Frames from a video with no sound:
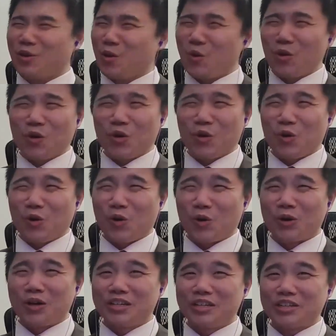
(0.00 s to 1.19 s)
Ooh.
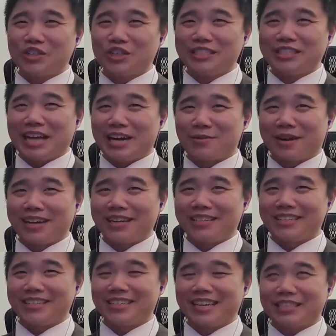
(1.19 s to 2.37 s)
She's dead, right?
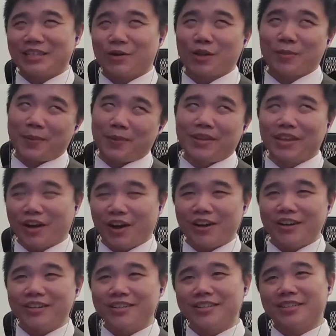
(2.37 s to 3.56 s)
And so are the people in the car.